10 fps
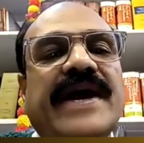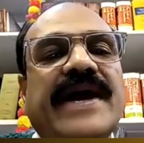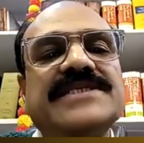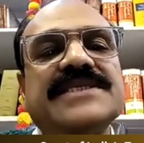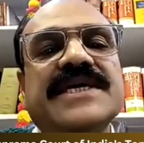
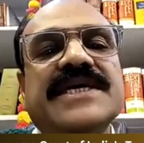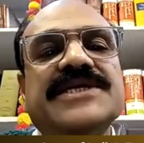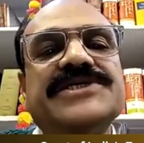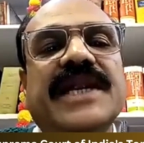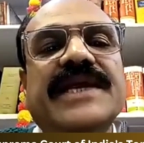Facts.
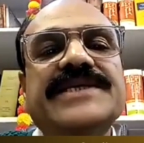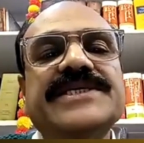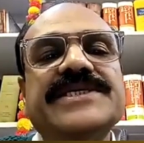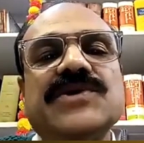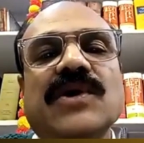
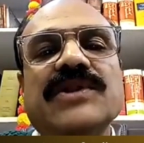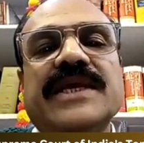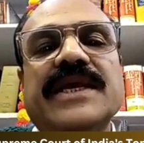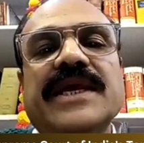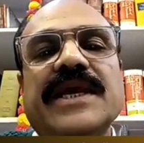Challenges
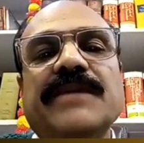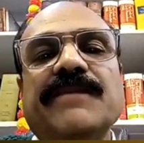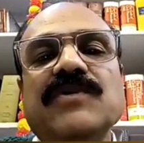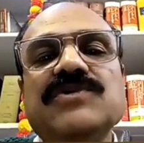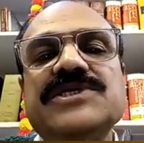on the
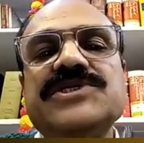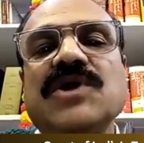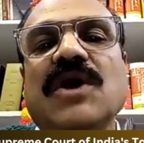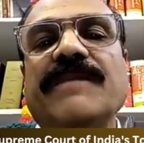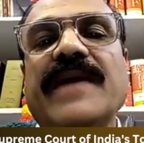
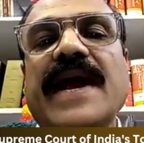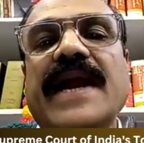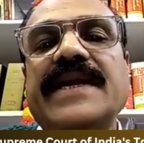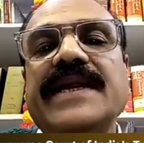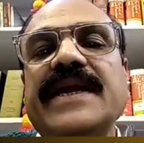imposition of
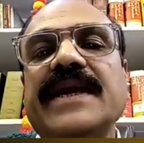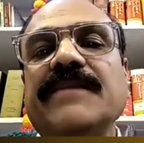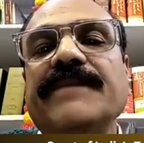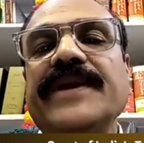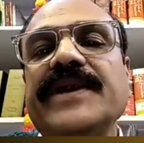
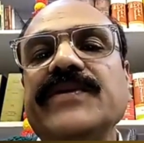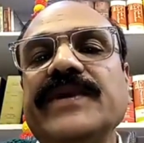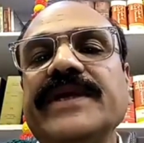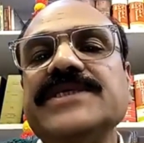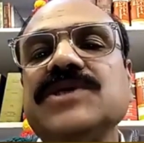anti-dumping
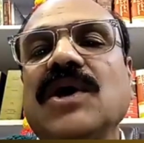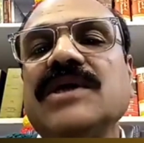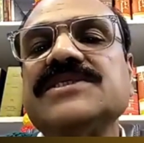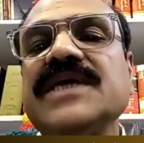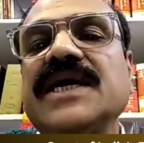duties
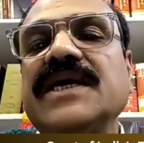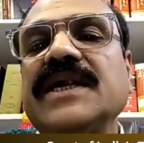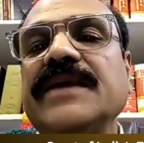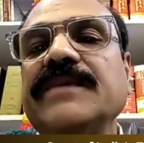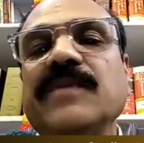on a
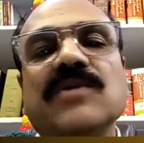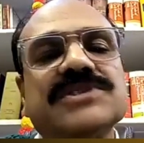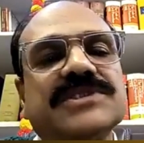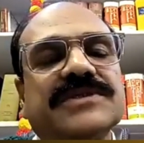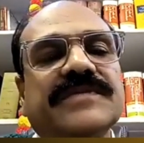certain
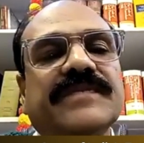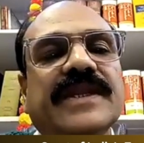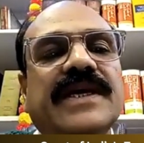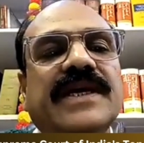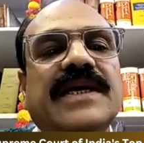imports.
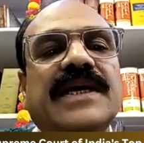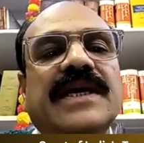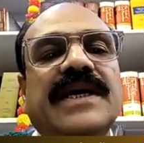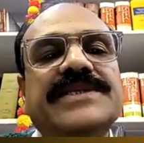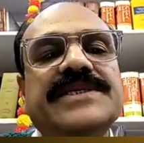
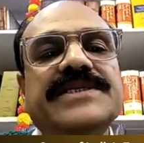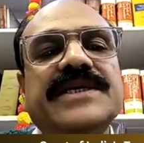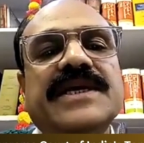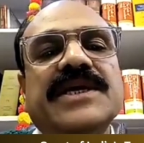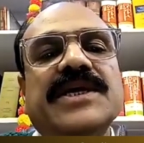
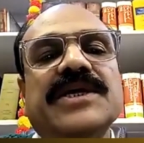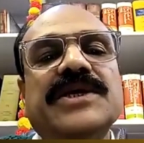Decision.